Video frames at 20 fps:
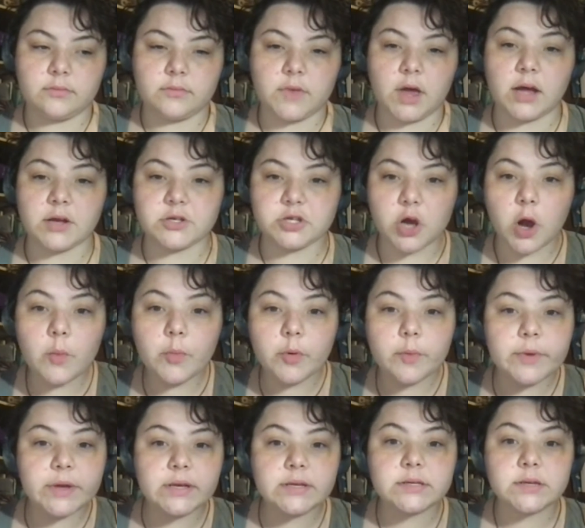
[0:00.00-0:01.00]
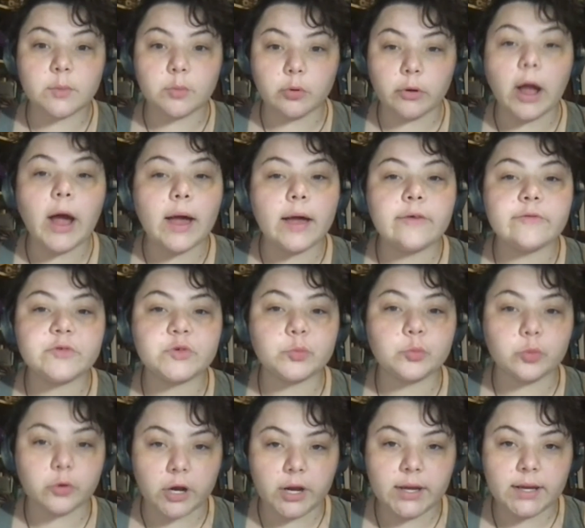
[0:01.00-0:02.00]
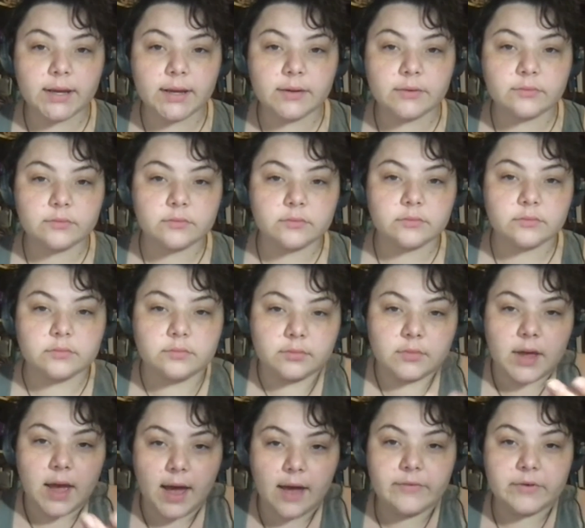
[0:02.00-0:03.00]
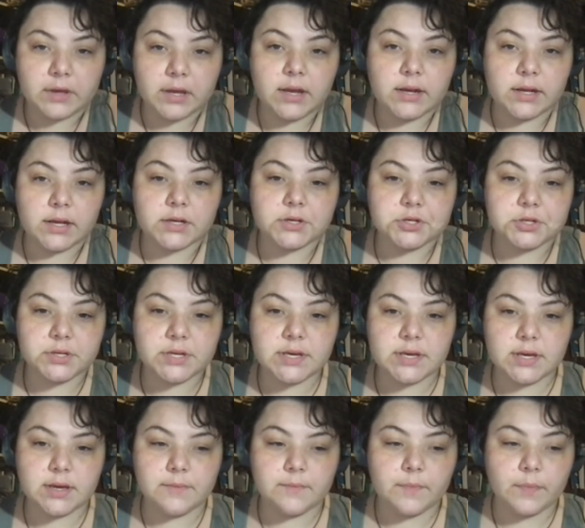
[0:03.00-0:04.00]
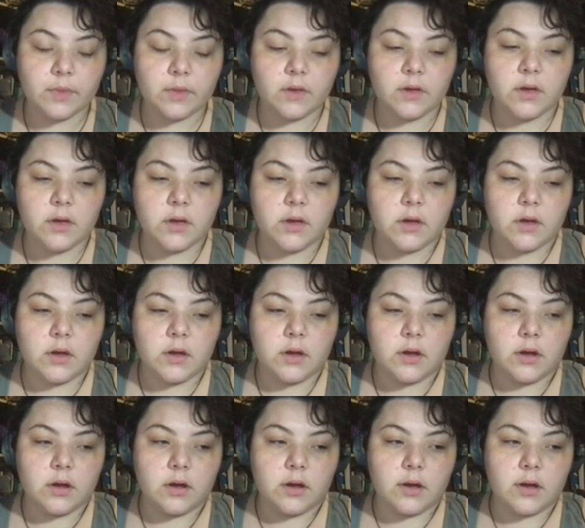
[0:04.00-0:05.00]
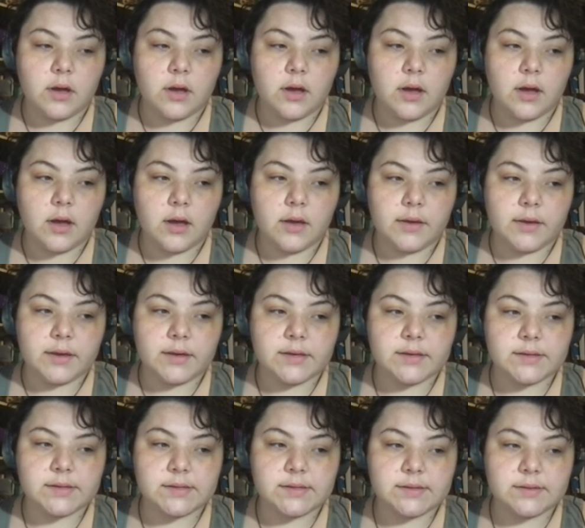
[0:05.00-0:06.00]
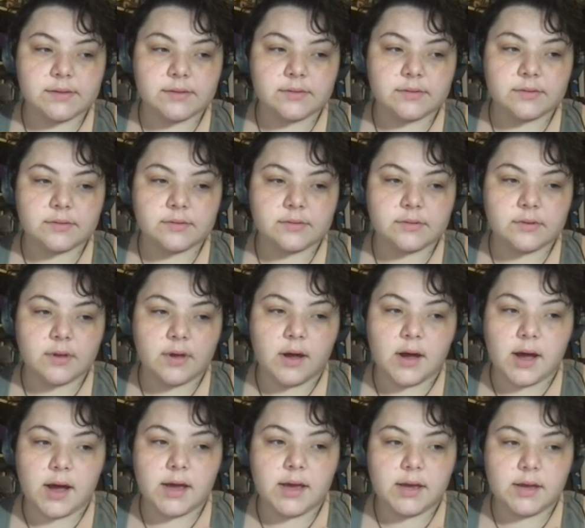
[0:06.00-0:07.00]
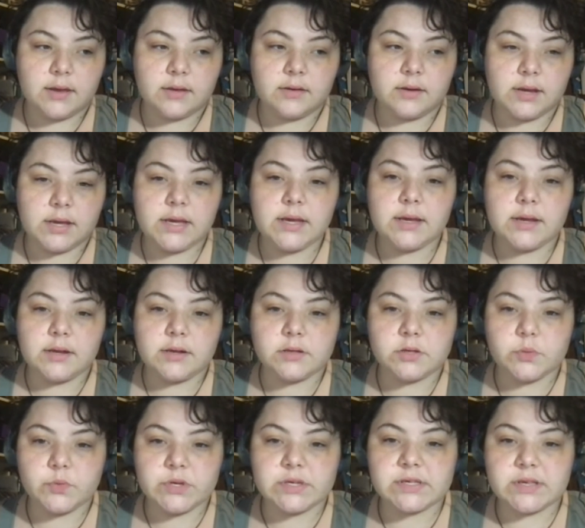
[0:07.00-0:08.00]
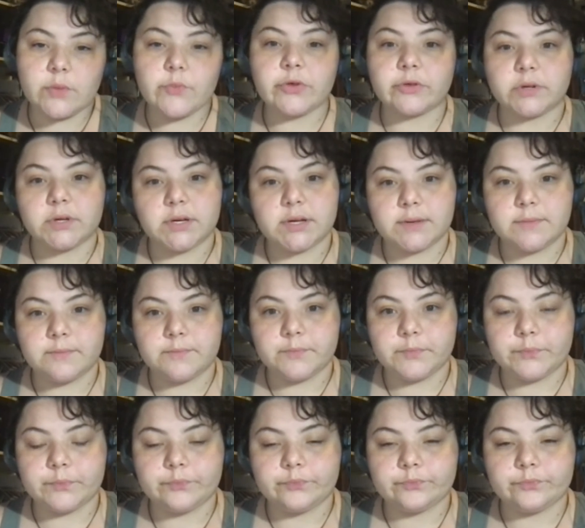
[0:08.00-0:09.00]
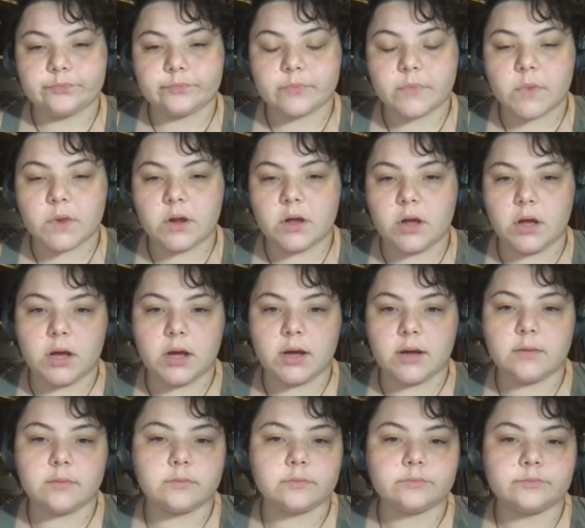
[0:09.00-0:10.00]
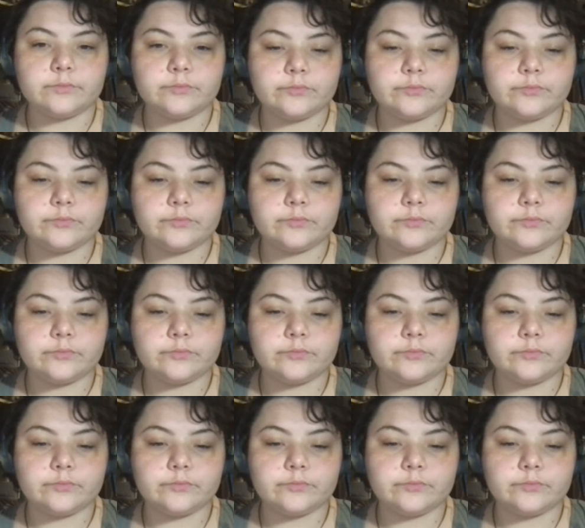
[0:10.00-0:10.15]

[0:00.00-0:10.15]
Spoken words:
a dopamine deprived brain having ADHD is I need to be stimulated. And